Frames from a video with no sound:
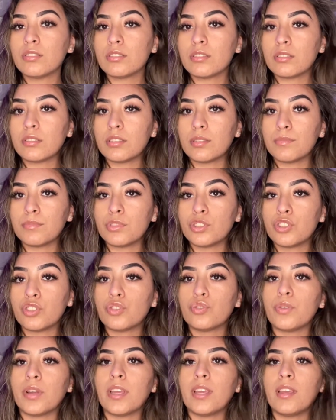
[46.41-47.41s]
some
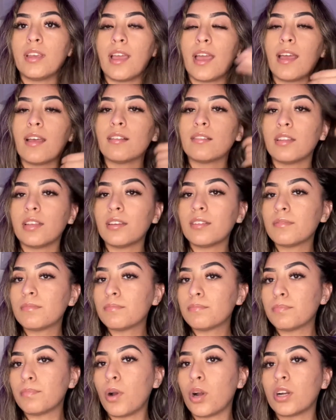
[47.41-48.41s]
straight like
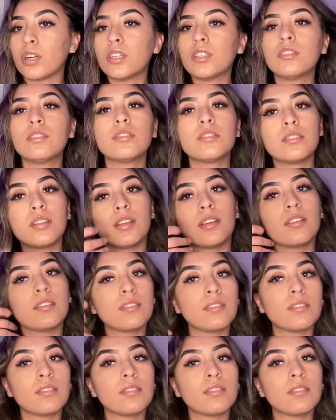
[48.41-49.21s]
parts. Like